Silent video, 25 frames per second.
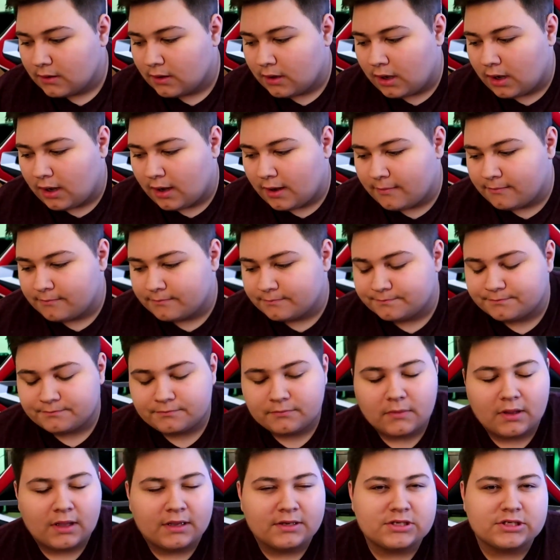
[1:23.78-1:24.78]
And
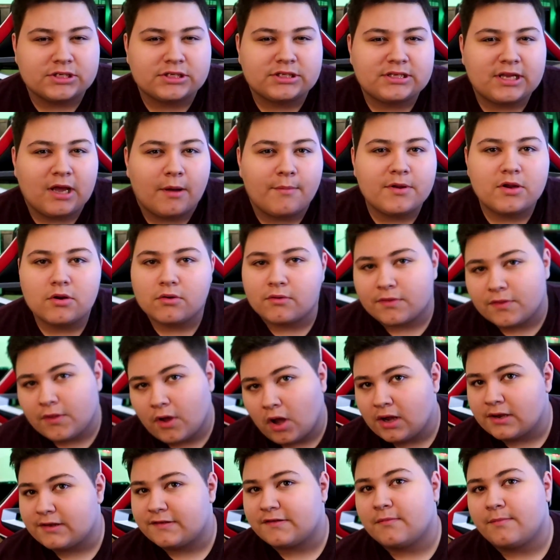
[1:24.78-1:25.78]
just tell me your
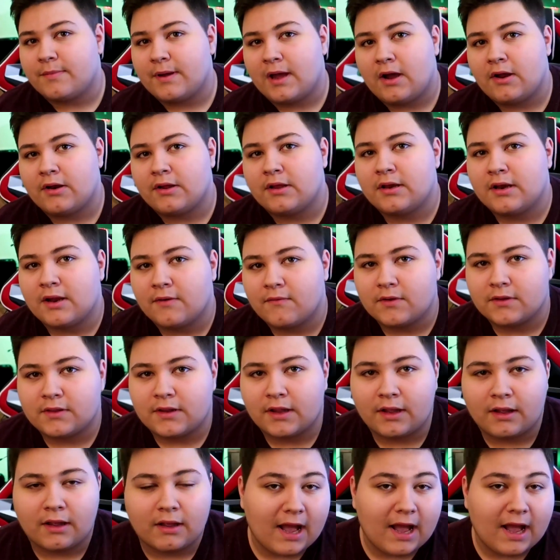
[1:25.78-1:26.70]
thoughts about it and everything.